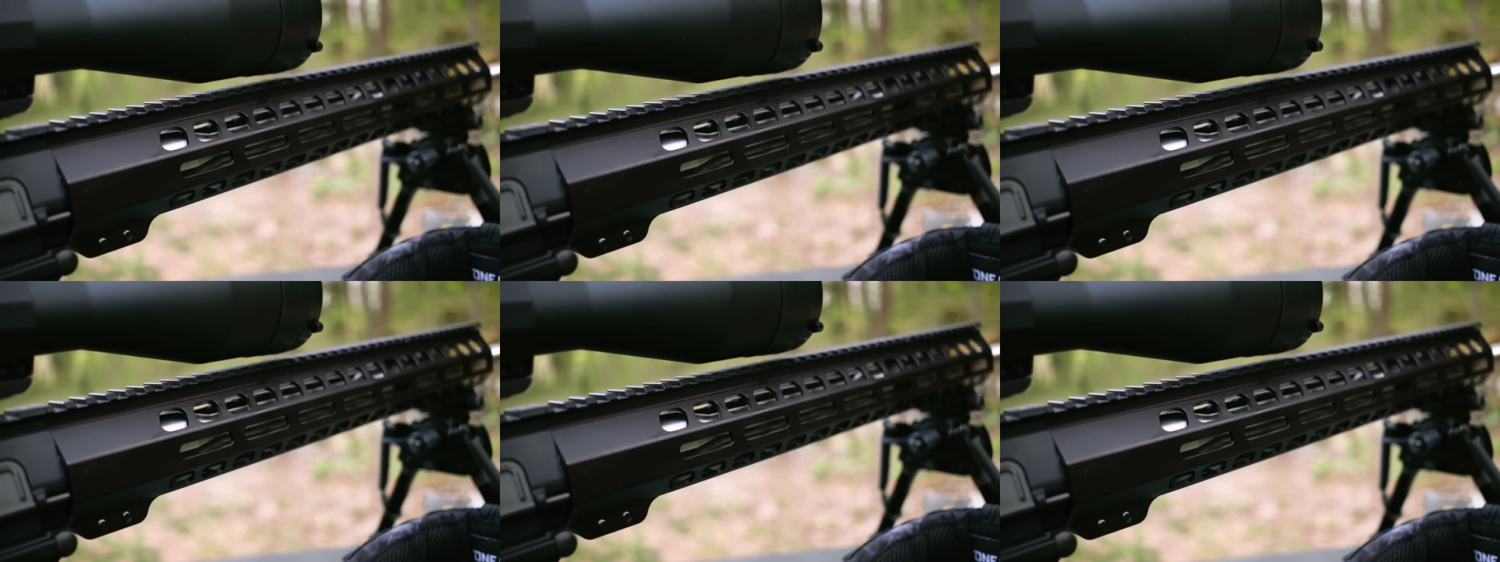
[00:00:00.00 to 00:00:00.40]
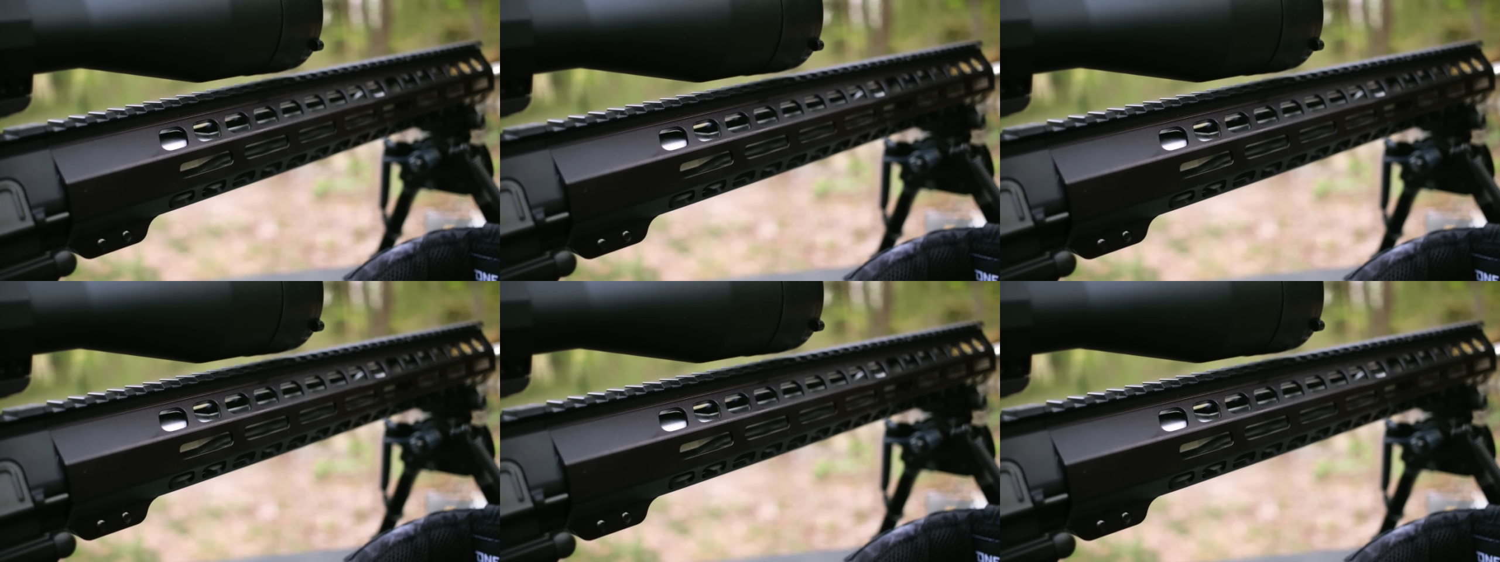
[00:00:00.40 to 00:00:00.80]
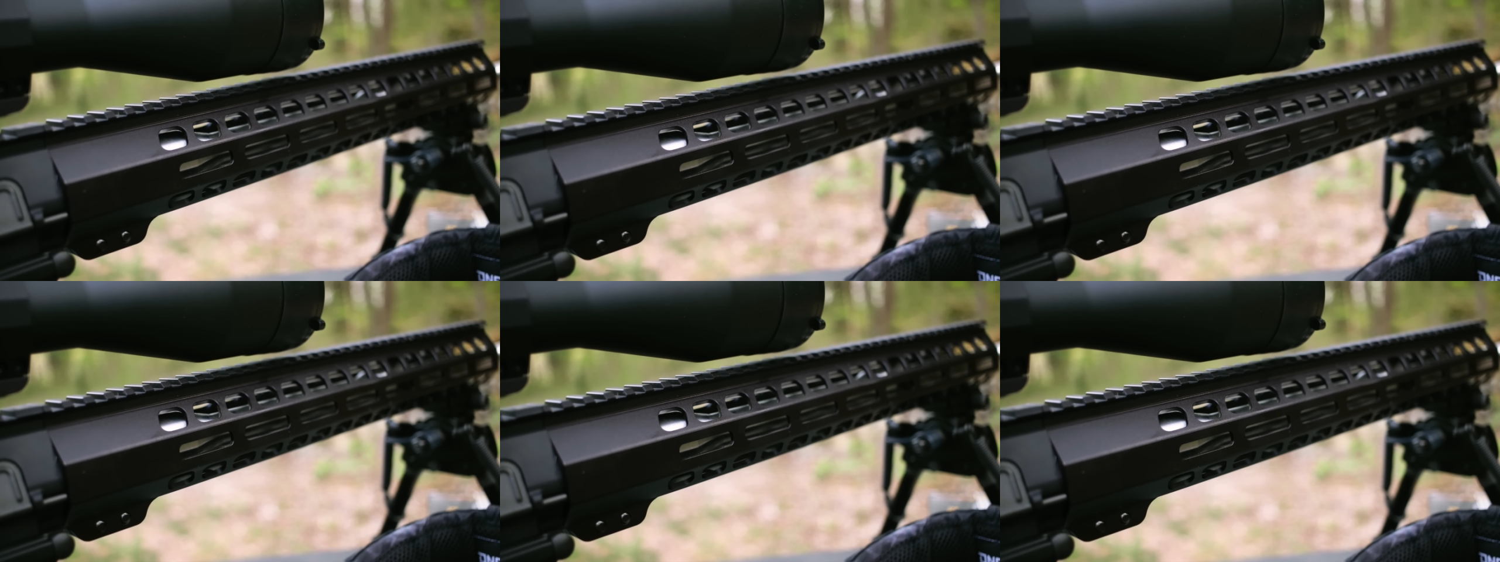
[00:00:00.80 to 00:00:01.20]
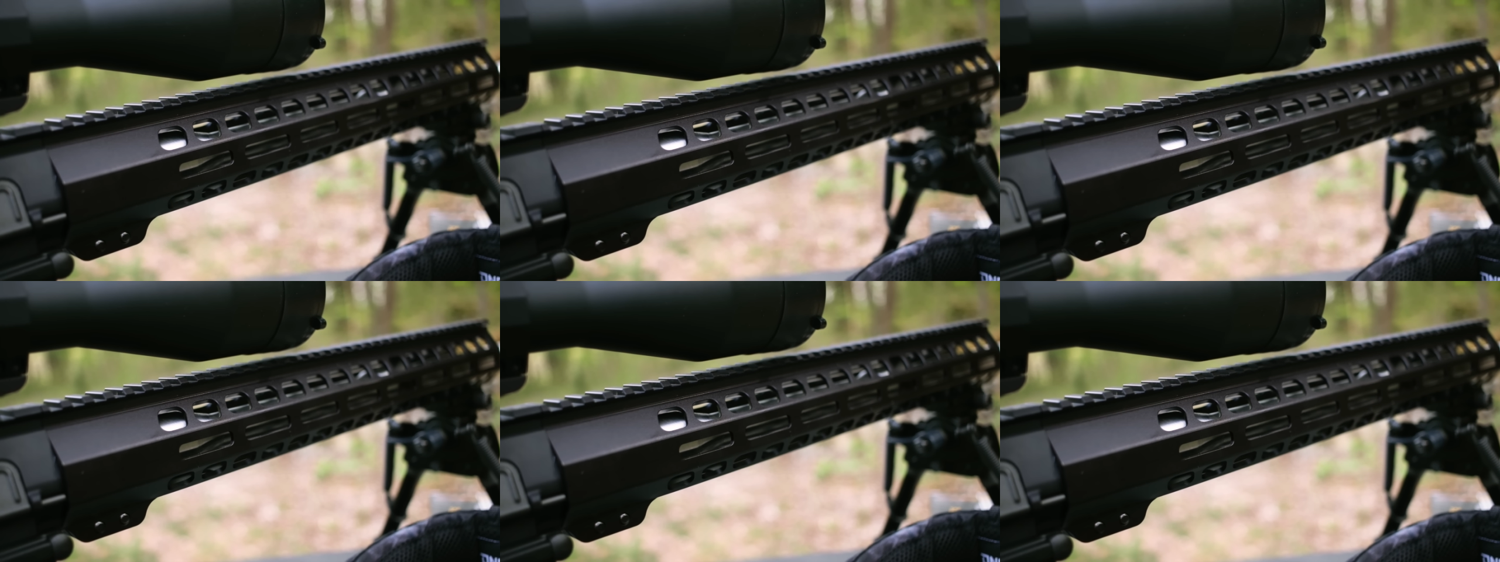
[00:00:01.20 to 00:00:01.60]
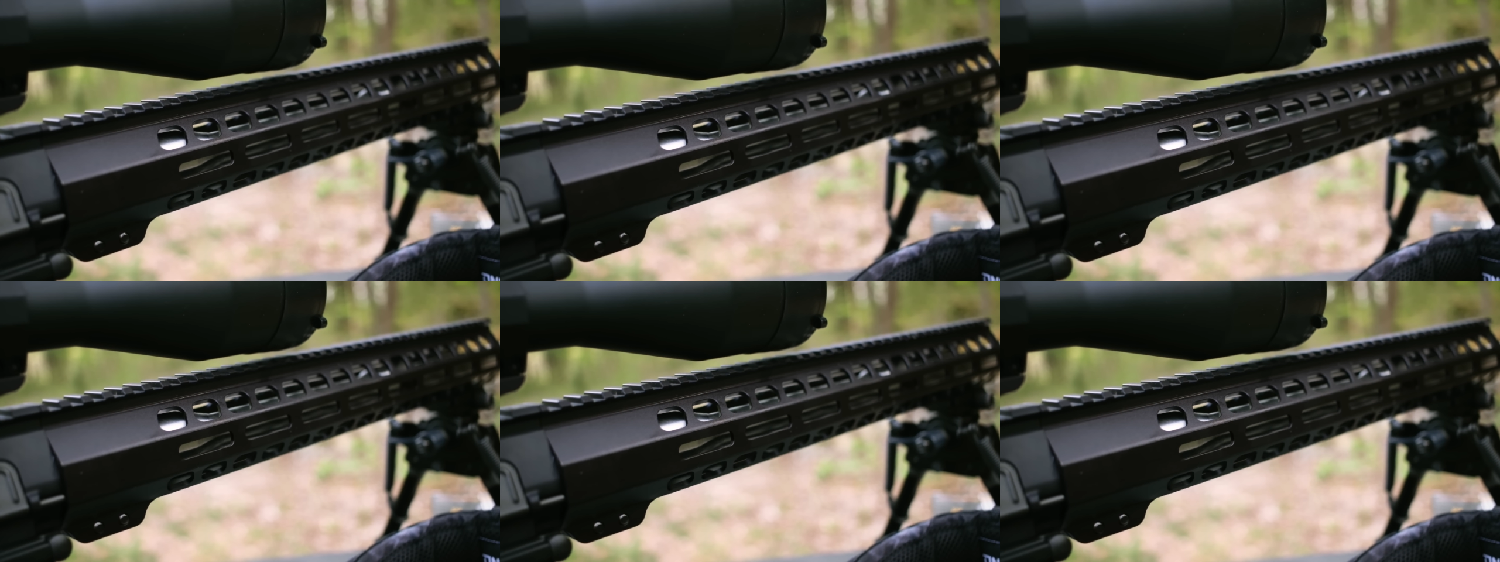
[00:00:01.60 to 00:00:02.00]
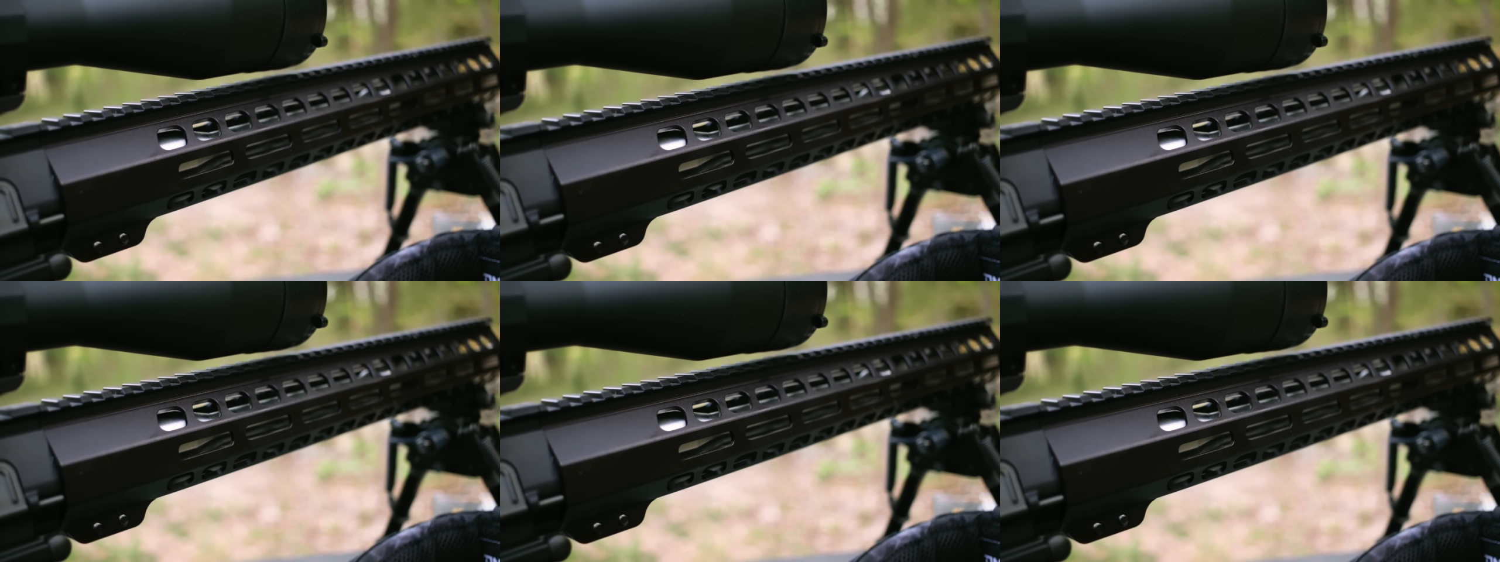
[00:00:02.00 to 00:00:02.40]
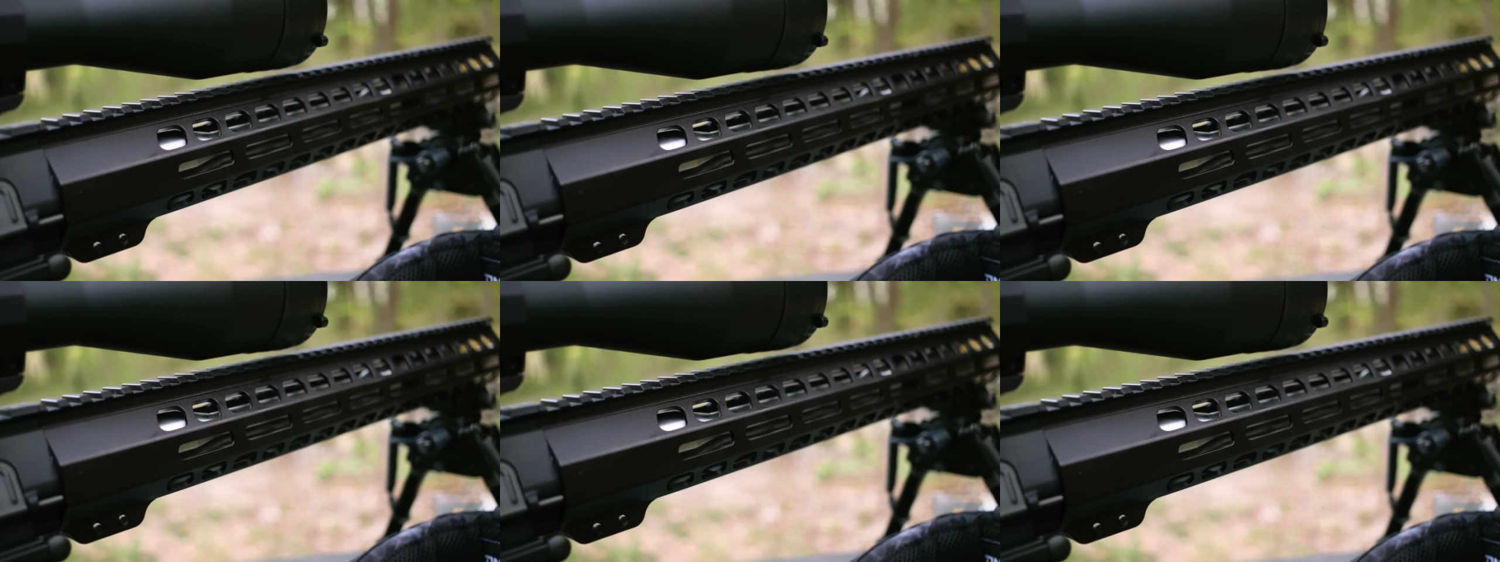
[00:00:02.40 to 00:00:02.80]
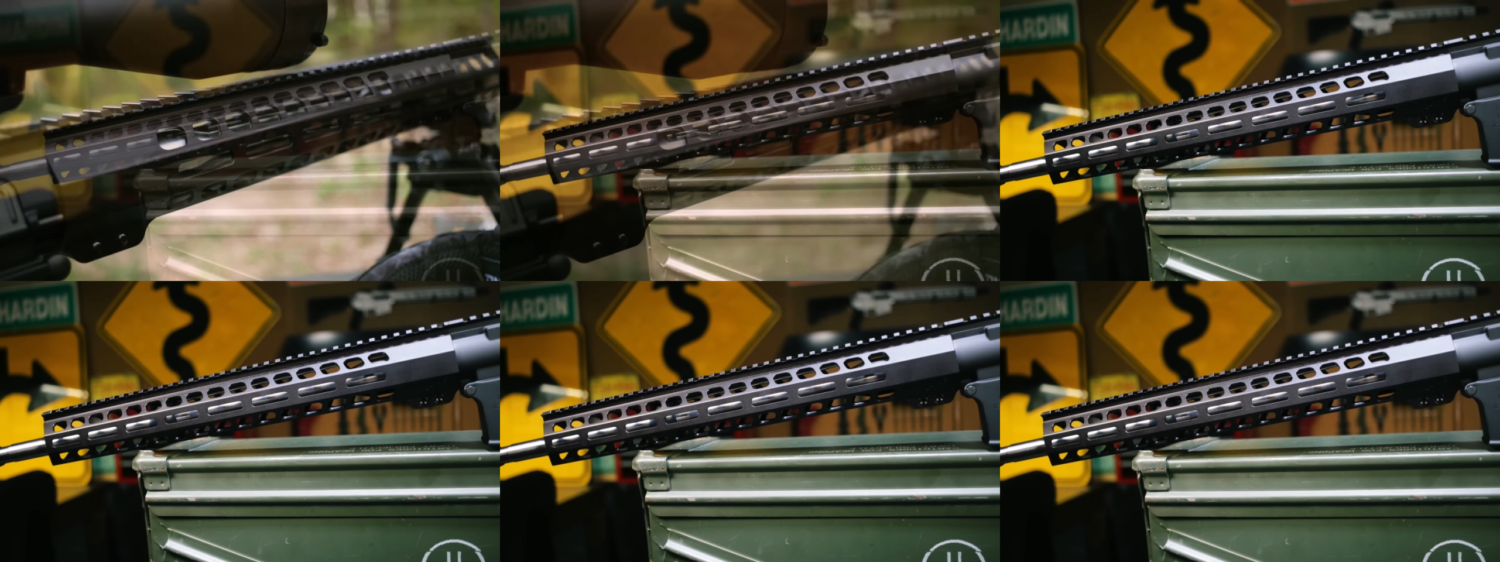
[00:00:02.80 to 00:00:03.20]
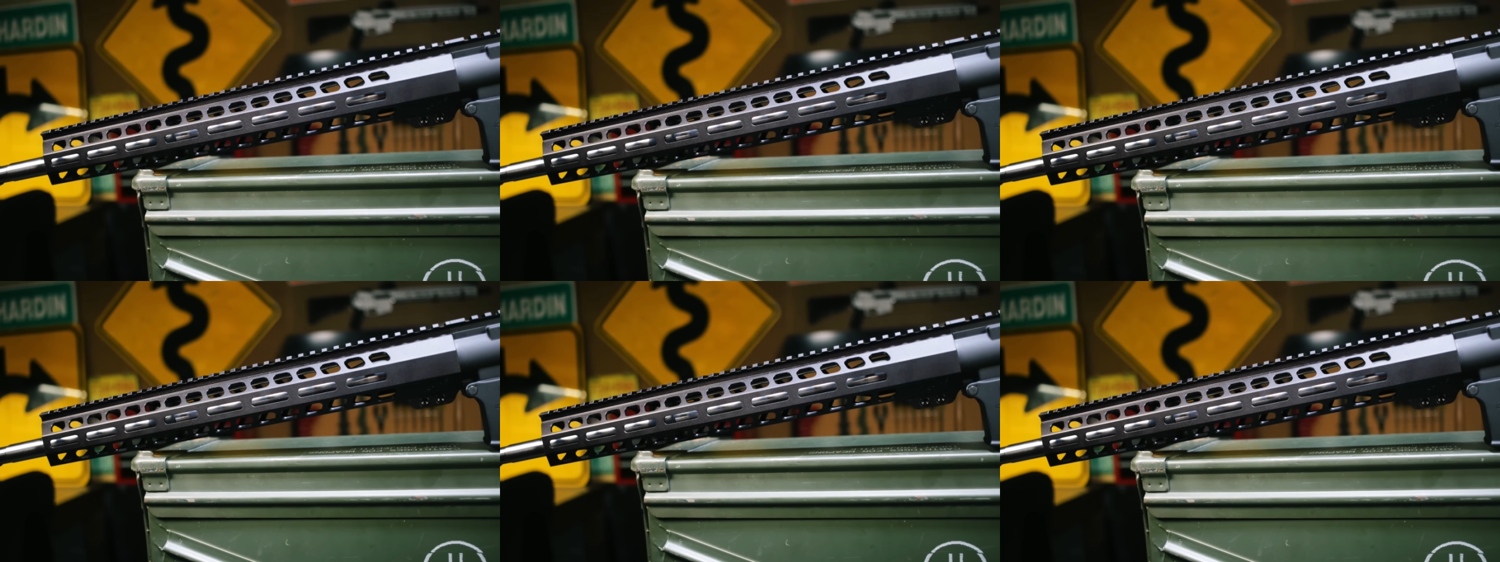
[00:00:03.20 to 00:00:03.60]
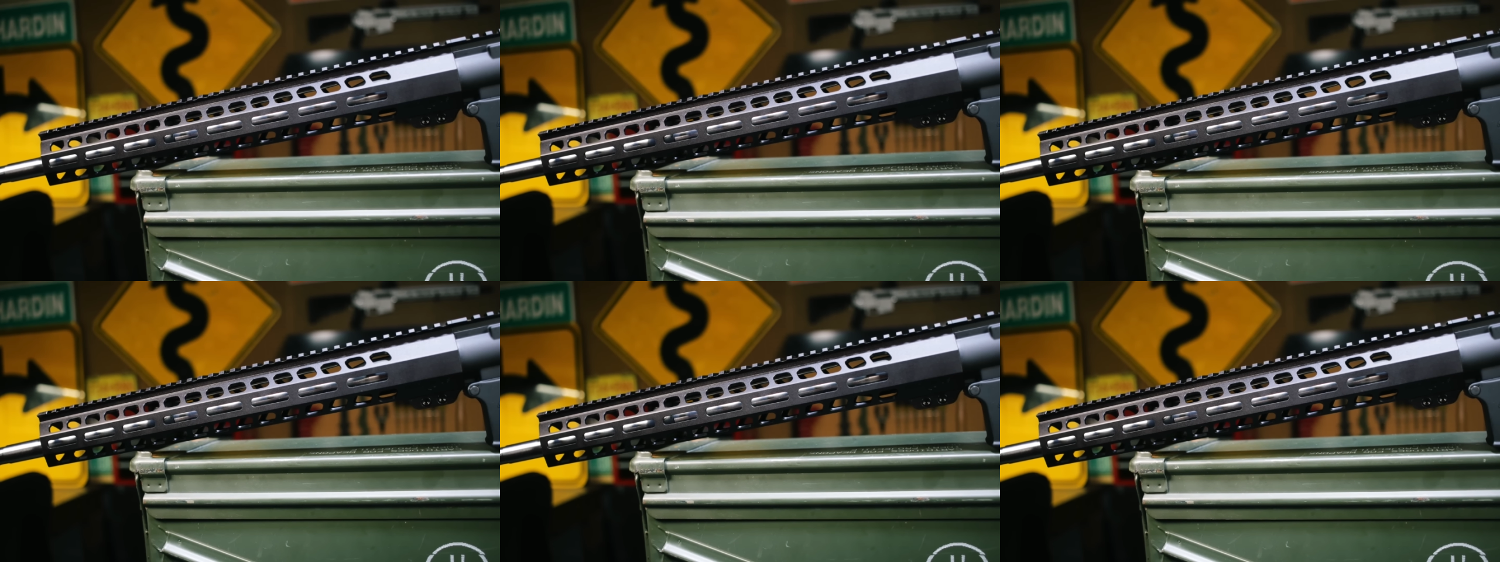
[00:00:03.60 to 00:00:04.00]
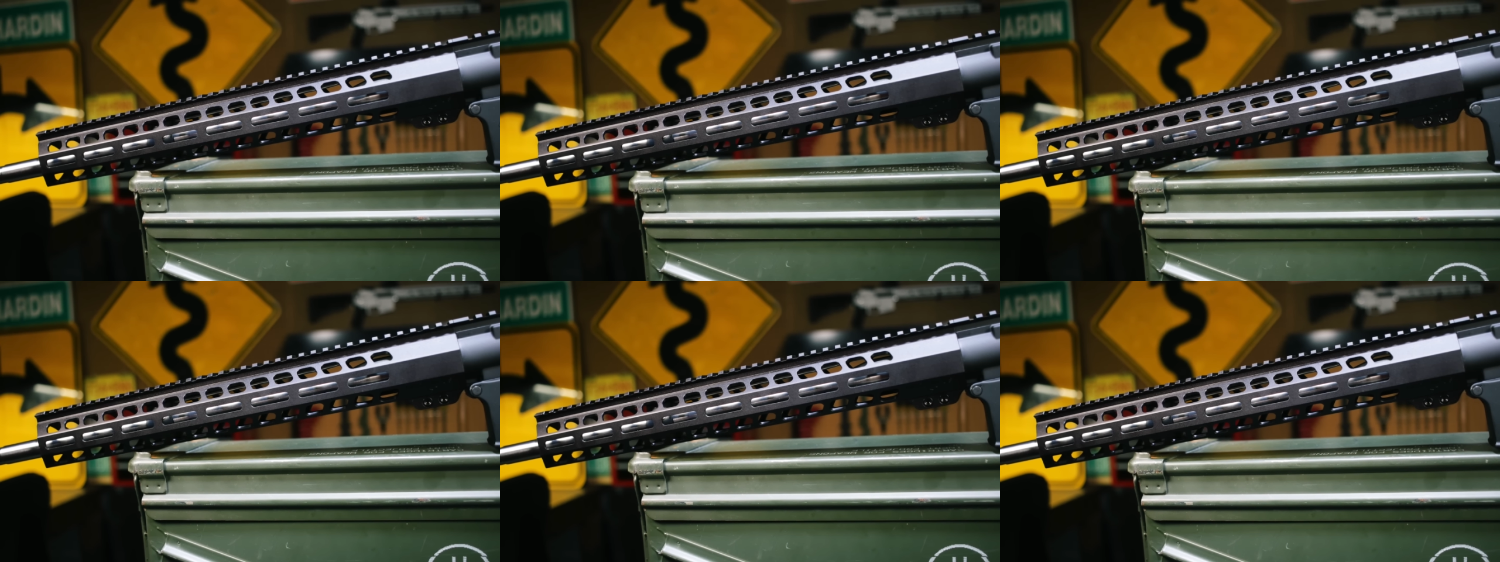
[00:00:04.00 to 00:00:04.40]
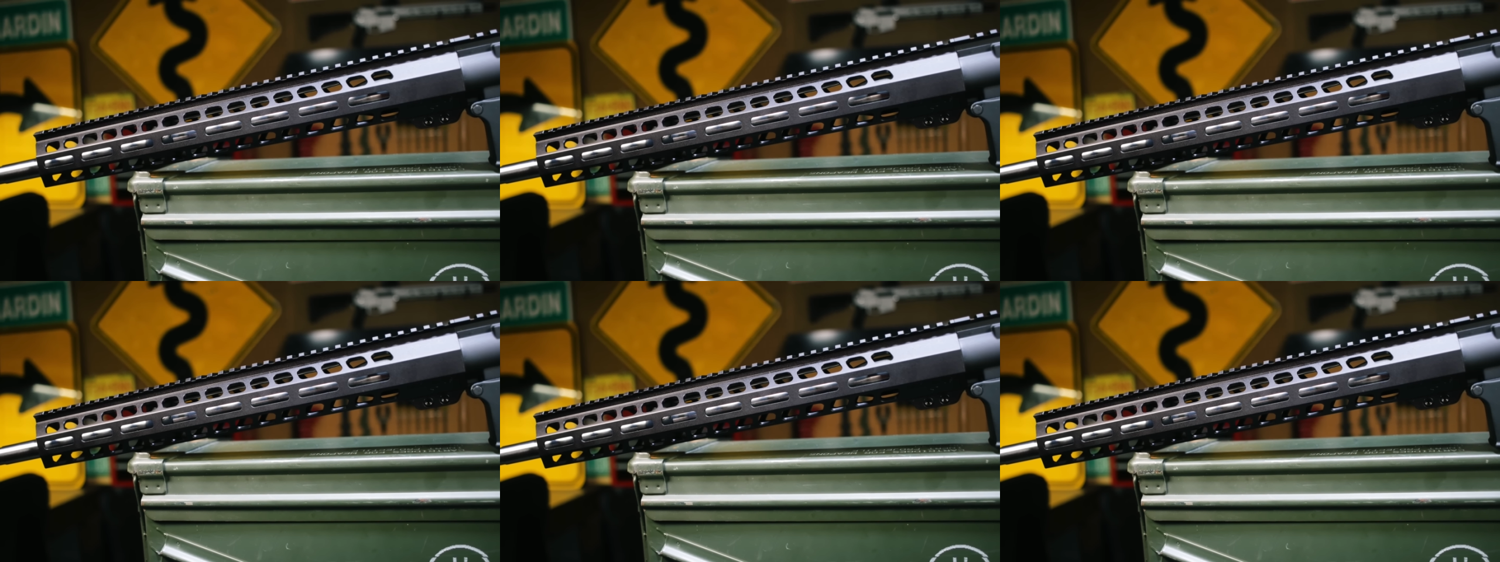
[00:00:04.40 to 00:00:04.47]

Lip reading: (no speaker visible)